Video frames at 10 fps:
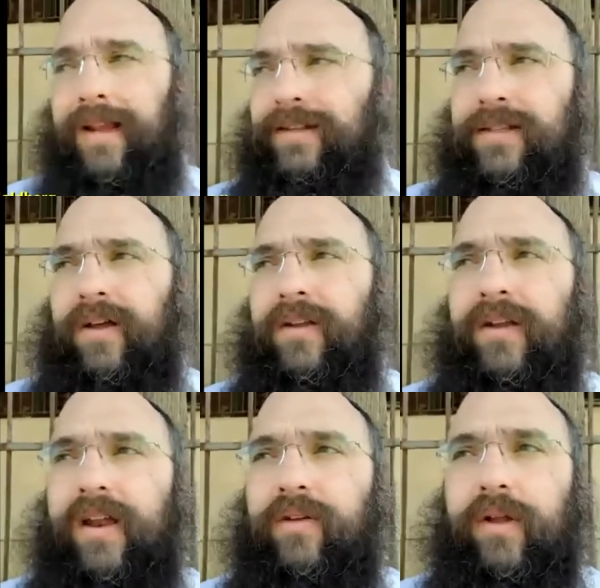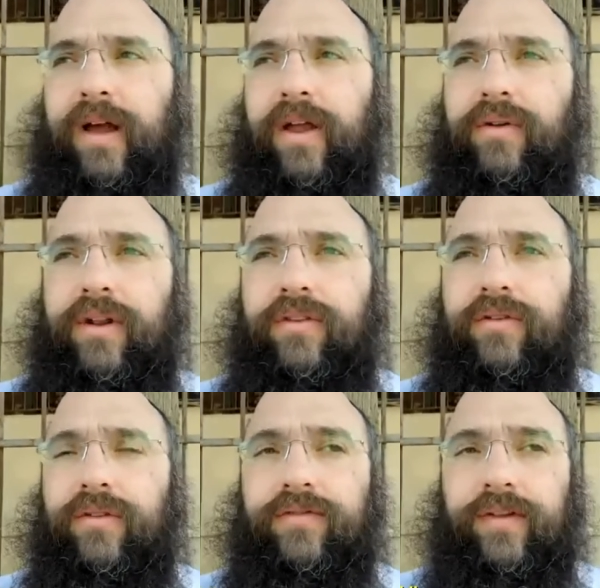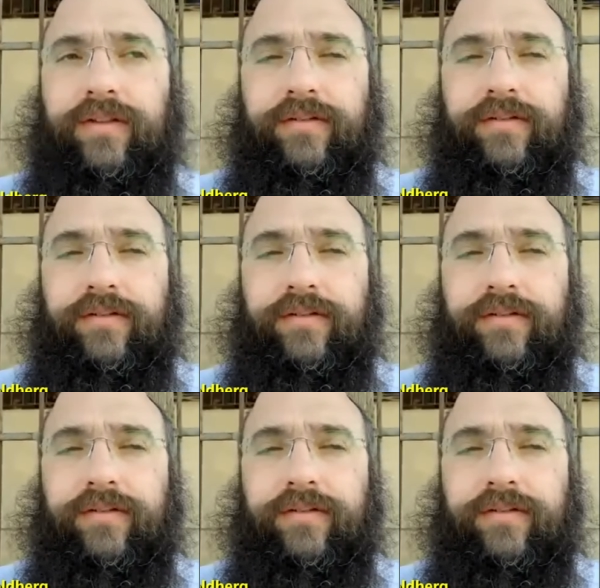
He says, no, I don't need to do the tefillin.